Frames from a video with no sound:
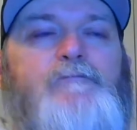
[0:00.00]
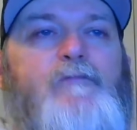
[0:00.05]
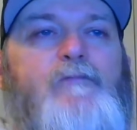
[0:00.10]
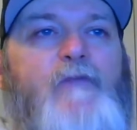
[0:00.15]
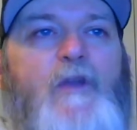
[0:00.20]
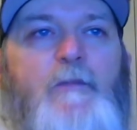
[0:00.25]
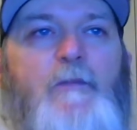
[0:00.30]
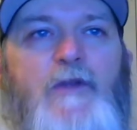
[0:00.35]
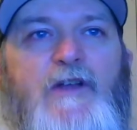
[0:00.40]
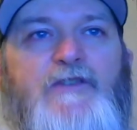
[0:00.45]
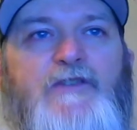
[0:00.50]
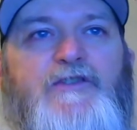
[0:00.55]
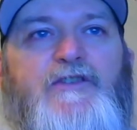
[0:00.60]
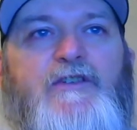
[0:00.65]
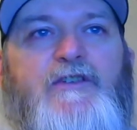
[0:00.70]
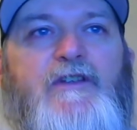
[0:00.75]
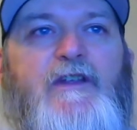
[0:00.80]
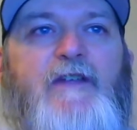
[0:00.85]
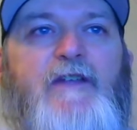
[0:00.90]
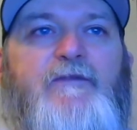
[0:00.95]
Plus,
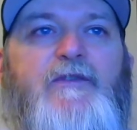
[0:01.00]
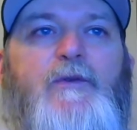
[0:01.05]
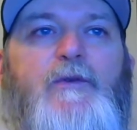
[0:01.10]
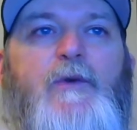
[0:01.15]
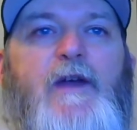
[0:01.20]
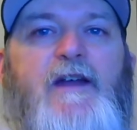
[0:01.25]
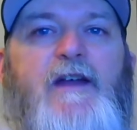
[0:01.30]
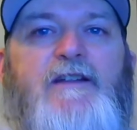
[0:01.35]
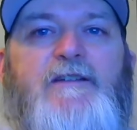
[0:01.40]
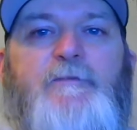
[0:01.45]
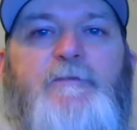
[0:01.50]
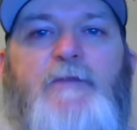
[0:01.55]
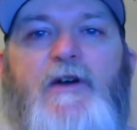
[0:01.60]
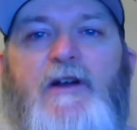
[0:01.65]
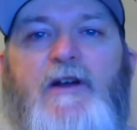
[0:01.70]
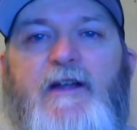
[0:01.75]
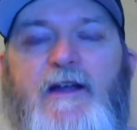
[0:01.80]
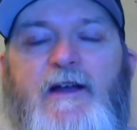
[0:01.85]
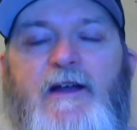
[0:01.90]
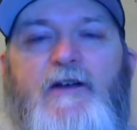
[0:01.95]
if you had to
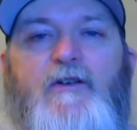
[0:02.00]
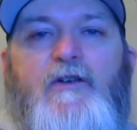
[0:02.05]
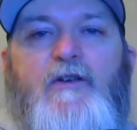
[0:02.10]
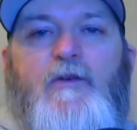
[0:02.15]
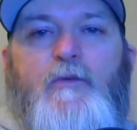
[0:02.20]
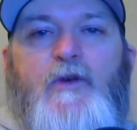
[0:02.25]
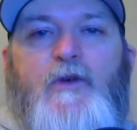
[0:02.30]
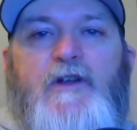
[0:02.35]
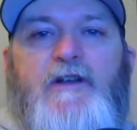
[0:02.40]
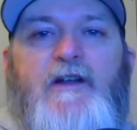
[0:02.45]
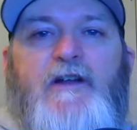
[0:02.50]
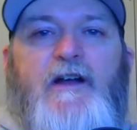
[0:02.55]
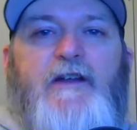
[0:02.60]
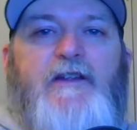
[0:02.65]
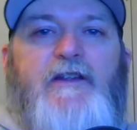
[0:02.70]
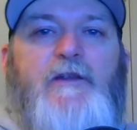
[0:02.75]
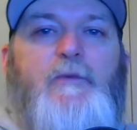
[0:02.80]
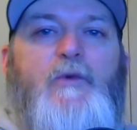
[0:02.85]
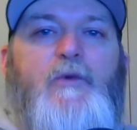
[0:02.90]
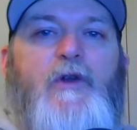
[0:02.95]
bug out or whatnot,
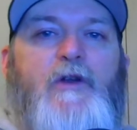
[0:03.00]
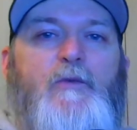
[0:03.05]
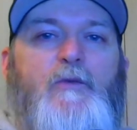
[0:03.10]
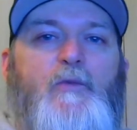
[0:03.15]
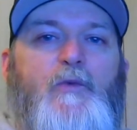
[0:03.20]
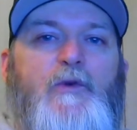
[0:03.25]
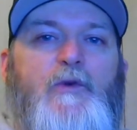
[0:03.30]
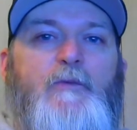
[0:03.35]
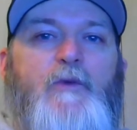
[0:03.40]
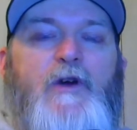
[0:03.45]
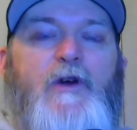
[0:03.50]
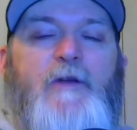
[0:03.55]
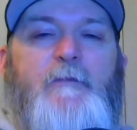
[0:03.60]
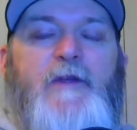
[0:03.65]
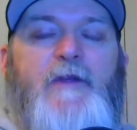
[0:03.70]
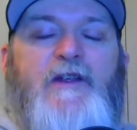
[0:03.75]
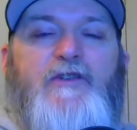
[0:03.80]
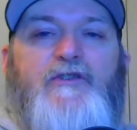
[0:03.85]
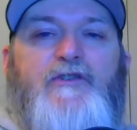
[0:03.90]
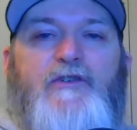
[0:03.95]
you would want to
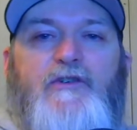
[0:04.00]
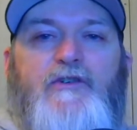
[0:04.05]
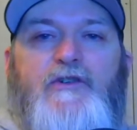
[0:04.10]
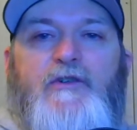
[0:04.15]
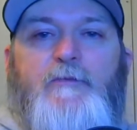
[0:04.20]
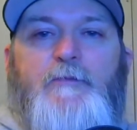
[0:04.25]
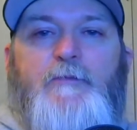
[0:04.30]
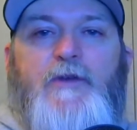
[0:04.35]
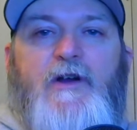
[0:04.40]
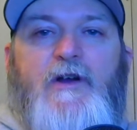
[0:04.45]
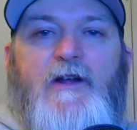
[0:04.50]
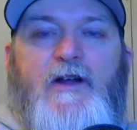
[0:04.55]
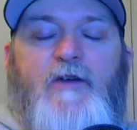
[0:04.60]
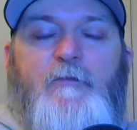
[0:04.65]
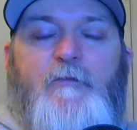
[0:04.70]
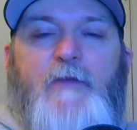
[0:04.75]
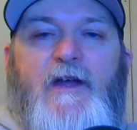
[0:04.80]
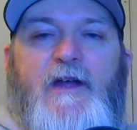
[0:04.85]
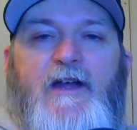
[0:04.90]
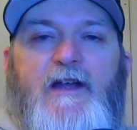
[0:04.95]
make sure your bug out
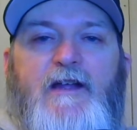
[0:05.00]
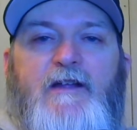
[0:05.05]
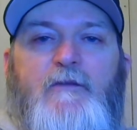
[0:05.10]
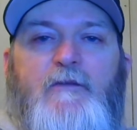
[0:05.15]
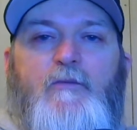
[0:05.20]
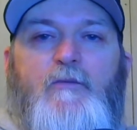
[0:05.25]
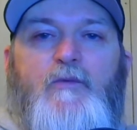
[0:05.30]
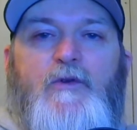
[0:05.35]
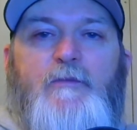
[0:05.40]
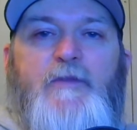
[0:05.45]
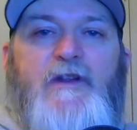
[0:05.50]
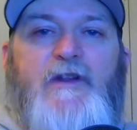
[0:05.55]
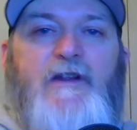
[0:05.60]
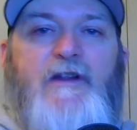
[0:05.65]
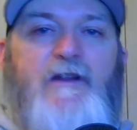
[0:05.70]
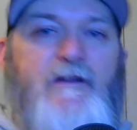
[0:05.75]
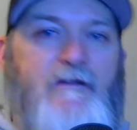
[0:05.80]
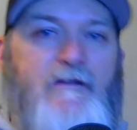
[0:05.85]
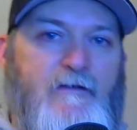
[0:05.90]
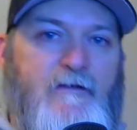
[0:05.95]
bag would
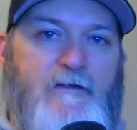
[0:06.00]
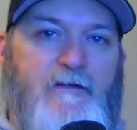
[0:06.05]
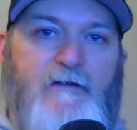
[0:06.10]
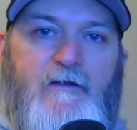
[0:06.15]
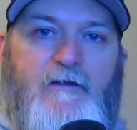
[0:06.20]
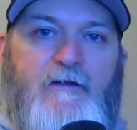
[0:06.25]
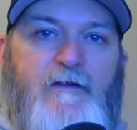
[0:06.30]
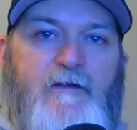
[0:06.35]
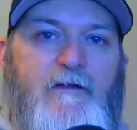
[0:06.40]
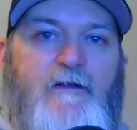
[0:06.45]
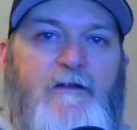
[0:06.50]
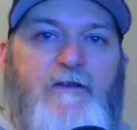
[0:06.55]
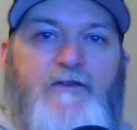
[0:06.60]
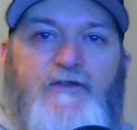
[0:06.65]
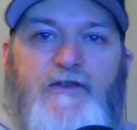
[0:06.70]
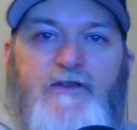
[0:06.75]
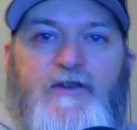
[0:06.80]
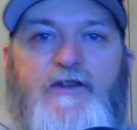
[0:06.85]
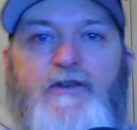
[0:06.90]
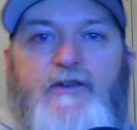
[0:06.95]
be
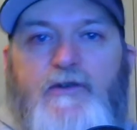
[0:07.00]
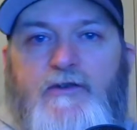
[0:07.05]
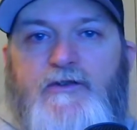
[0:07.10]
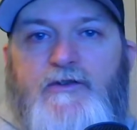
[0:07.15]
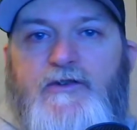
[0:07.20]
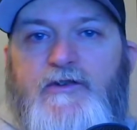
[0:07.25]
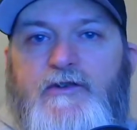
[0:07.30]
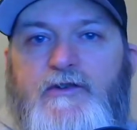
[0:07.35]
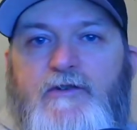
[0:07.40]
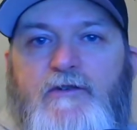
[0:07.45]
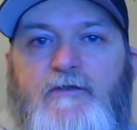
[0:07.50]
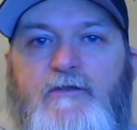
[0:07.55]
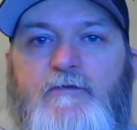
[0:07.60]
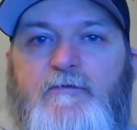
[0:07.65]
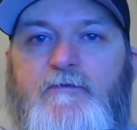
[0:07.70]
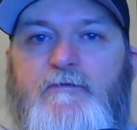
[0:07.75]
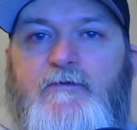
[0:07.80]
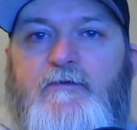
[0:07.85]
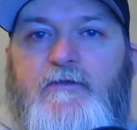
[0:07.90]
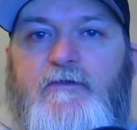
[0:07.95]
secured to
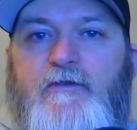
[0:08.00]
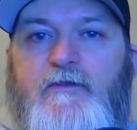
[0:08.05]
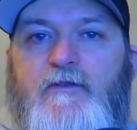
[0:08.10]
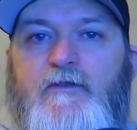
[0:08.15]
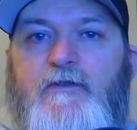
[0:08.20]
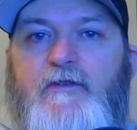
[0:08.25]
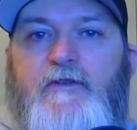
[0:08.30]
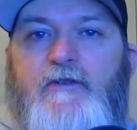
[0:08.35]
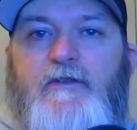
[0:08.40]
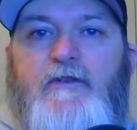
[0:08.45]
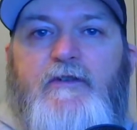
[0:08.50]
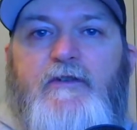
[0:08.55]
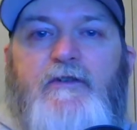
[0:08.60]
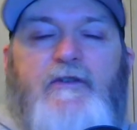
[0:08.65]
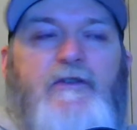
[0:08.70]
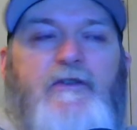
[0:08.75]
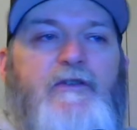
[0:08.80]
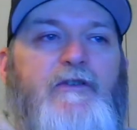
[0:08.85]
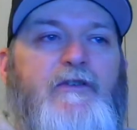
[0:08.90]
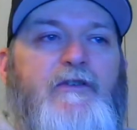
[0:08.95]

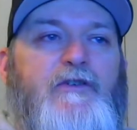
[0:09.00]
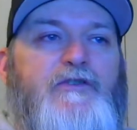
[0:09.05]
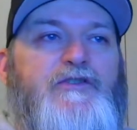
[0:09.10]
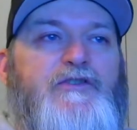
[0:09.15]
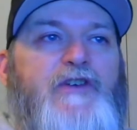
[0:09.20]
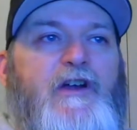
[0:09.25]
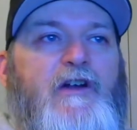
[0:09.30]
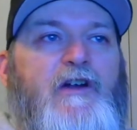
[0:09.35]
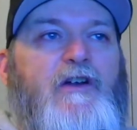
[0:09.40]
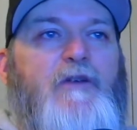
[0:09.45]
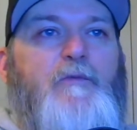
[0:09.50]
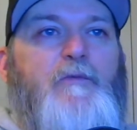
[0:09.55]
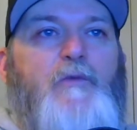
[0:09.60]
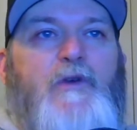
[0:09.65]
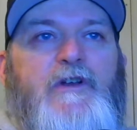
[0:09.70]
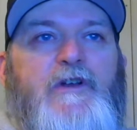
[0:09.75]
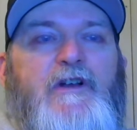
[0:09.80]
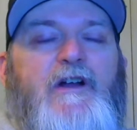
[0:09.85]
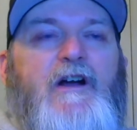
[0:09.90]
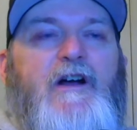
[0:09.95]
your chair and
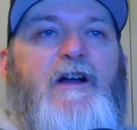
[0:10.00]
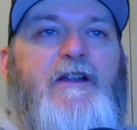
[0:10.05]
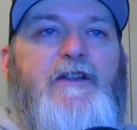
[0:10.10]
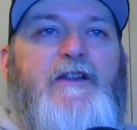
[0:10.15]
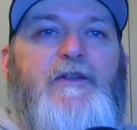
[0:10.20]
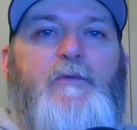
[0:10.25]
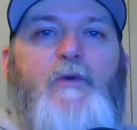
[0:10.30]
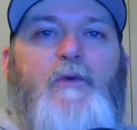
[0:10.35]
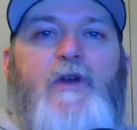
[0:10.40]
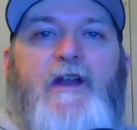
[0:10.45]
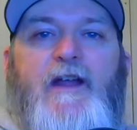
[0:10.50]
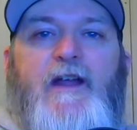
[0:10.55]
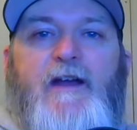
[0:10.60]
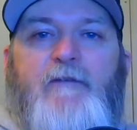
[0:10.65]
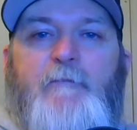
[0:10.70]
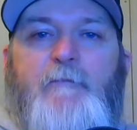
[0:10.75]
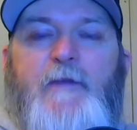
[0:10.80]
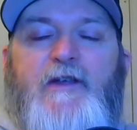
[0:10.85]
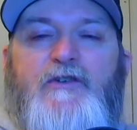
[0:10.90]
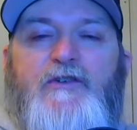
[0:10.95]
whatnot. And you want to
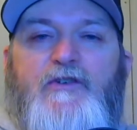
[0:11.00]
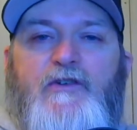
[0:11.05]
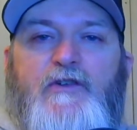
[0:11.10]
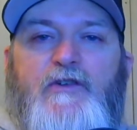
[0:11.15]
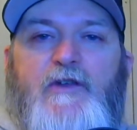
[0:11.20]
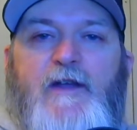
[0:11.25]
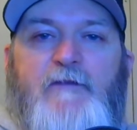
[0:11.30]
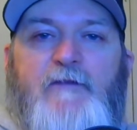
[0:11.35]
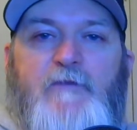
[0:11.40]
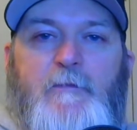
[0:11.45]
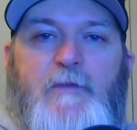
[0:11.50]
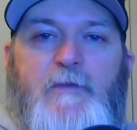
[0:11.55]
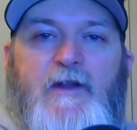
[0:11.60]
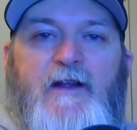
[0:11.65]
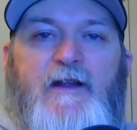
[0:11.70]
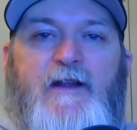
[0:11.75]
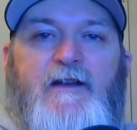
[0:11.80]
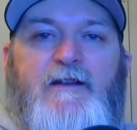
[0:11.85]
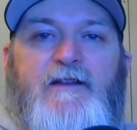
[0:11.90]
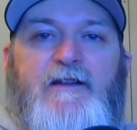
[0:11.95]
make sure you have a
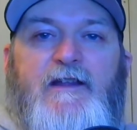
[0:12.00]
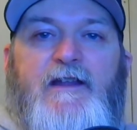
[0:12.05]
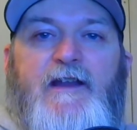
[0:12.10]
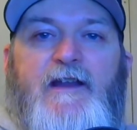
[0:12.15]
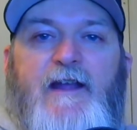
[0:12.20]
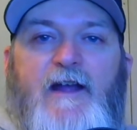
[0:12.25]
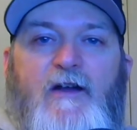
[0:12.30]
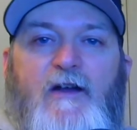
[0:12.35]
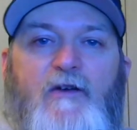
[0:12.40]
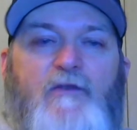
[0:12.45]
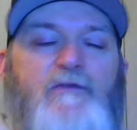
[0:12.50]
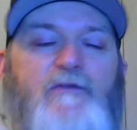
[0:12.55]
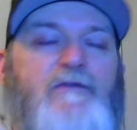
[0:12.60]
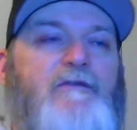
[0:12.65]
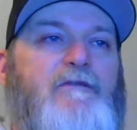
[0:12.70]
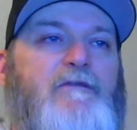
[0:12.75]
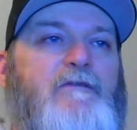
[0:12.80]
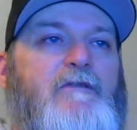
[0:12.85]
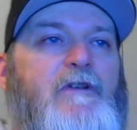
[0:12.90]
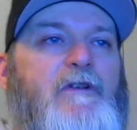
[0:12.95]
plan to get out
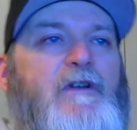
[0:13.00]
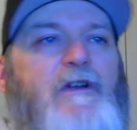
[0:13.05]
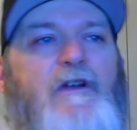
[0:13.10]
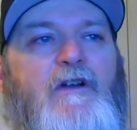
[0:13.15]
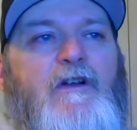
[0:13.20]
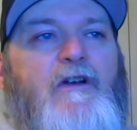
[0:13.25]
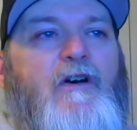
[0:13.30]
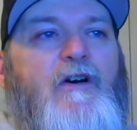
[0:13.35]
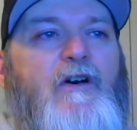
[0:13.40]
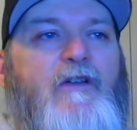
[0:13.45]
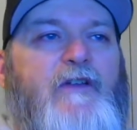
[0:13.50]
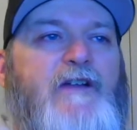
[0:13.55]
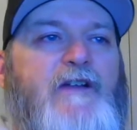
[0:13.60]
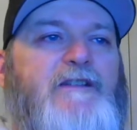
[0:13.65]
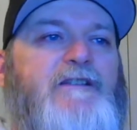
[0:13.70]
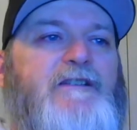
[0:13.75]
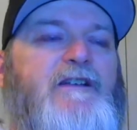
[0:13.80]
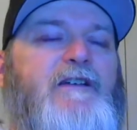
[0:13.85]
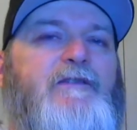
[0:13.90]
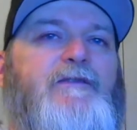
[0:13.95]
and all that
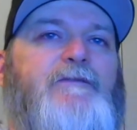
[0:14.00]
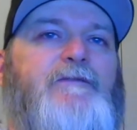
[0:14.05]
stuff.